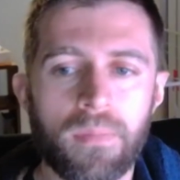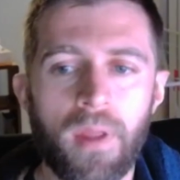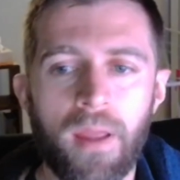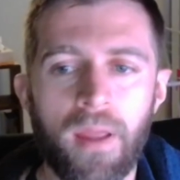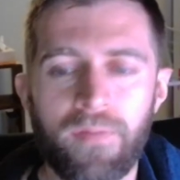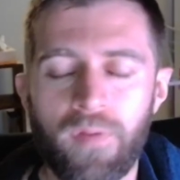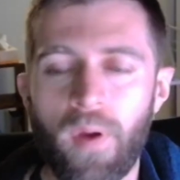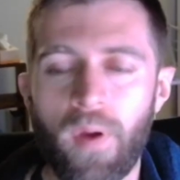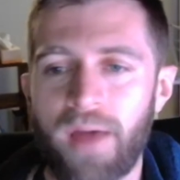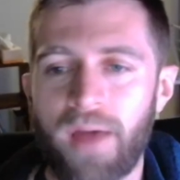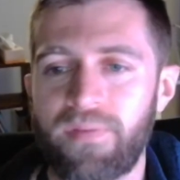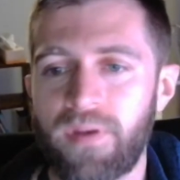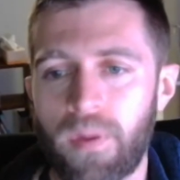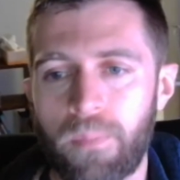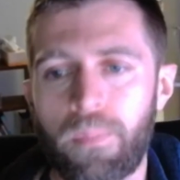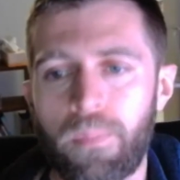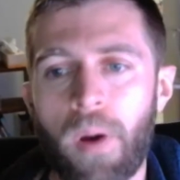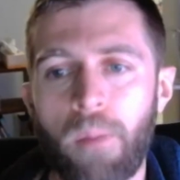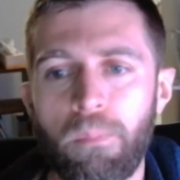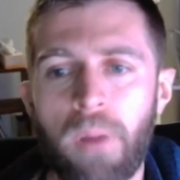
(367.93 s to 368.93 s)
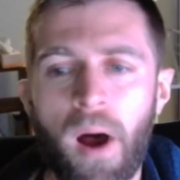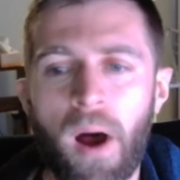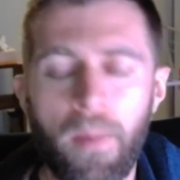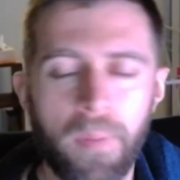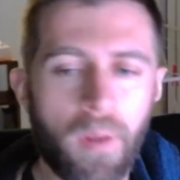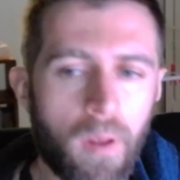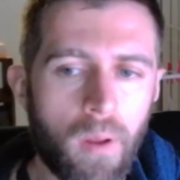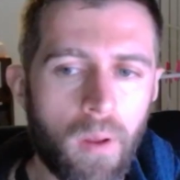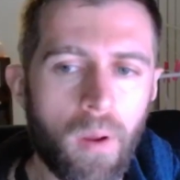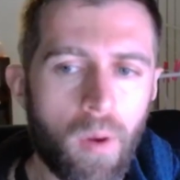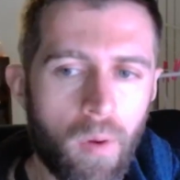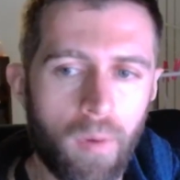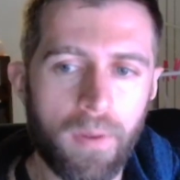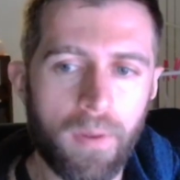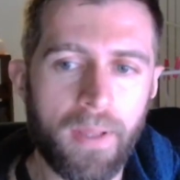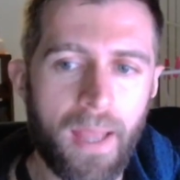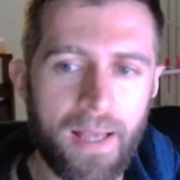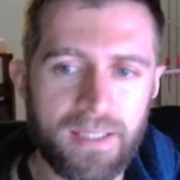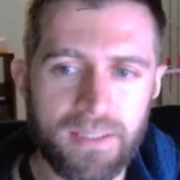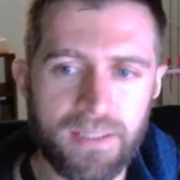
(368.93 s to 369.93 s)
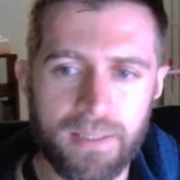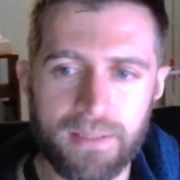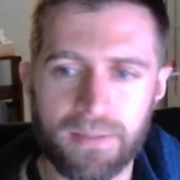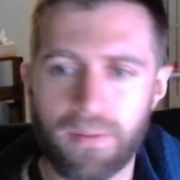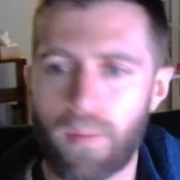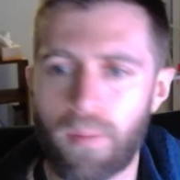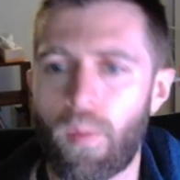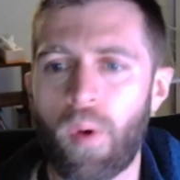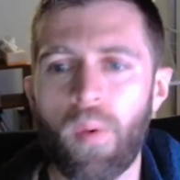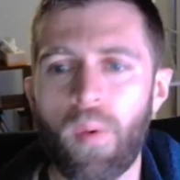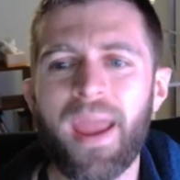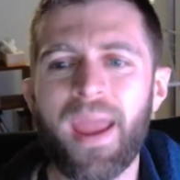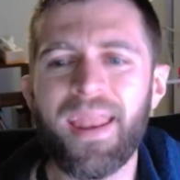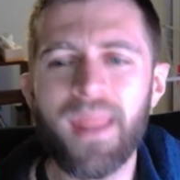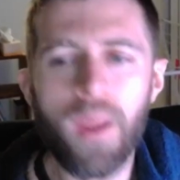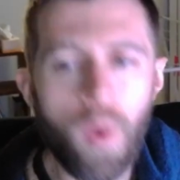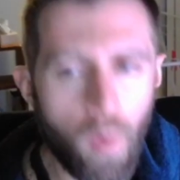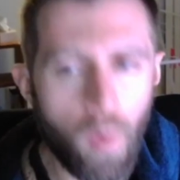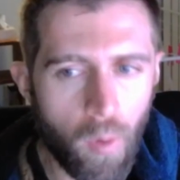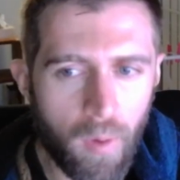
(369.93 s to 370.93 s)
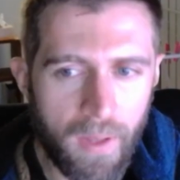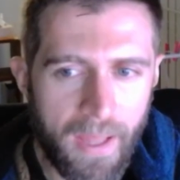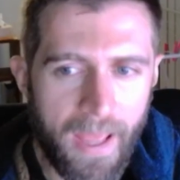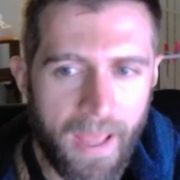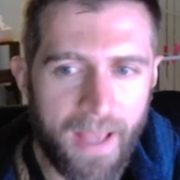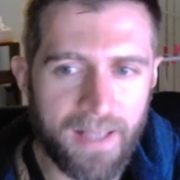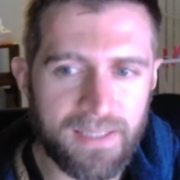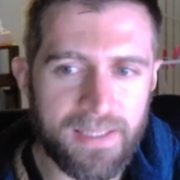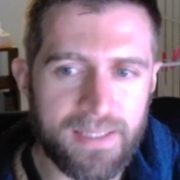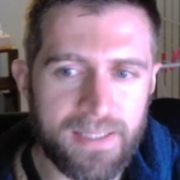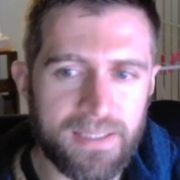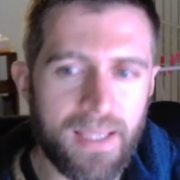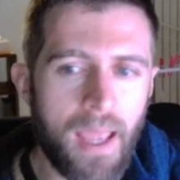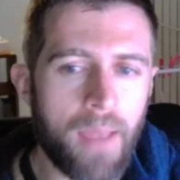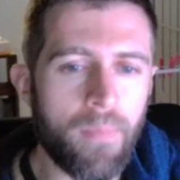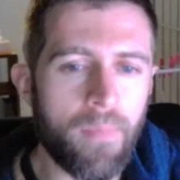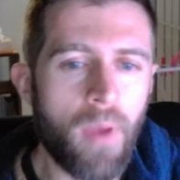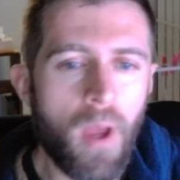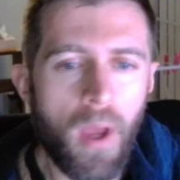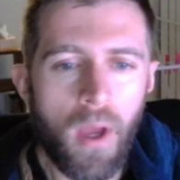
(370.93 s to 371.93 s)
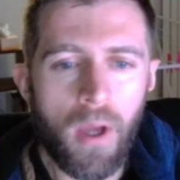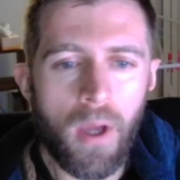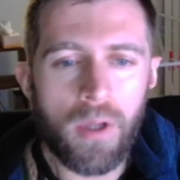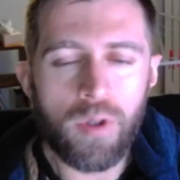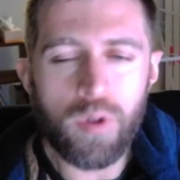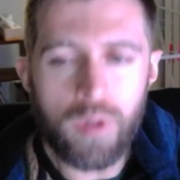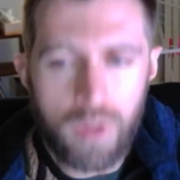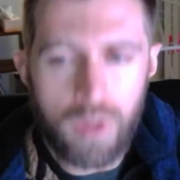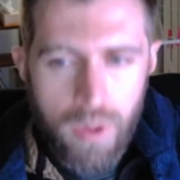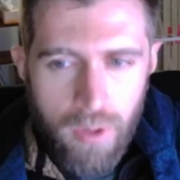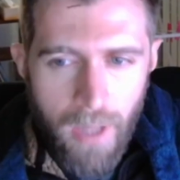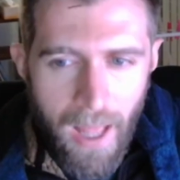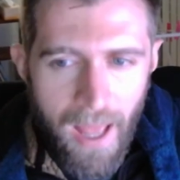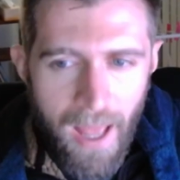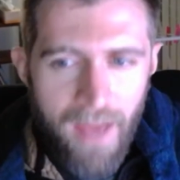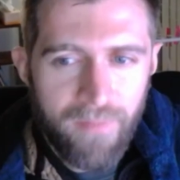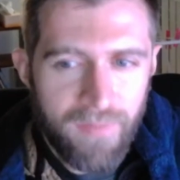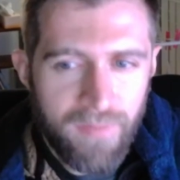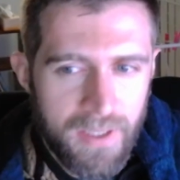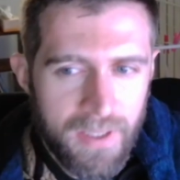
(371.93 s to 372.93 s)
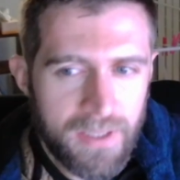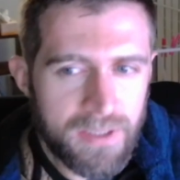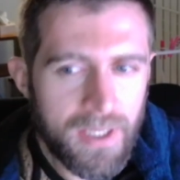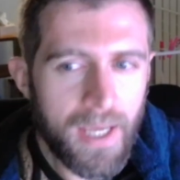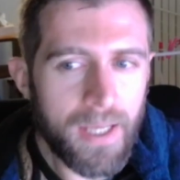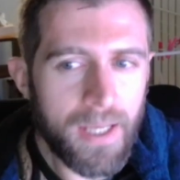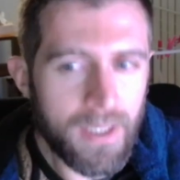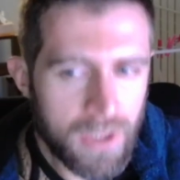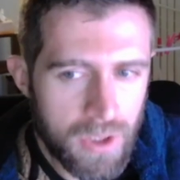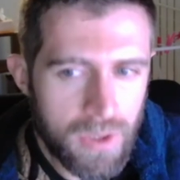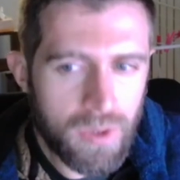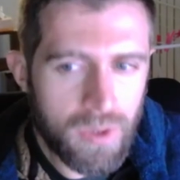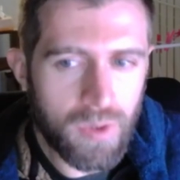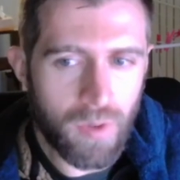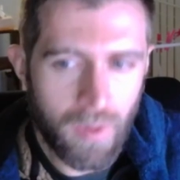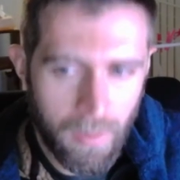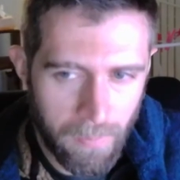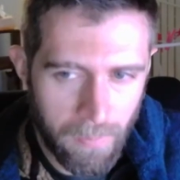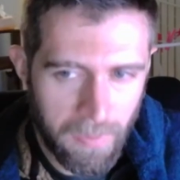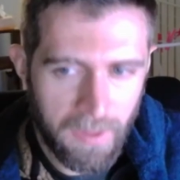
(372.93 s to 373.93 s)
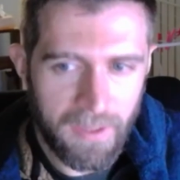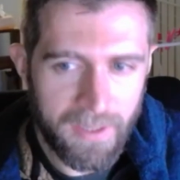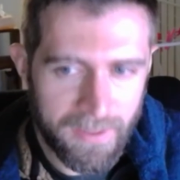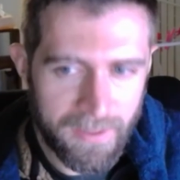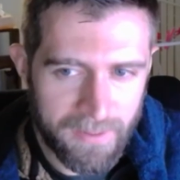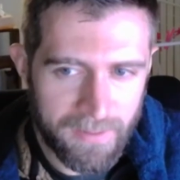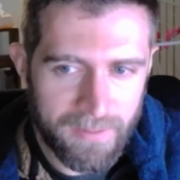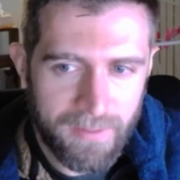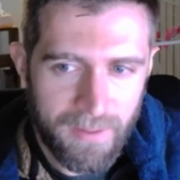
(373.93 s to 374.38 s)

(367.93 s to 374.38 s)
if you have a popular early access, well, any early access game, you should have the intention to complete it.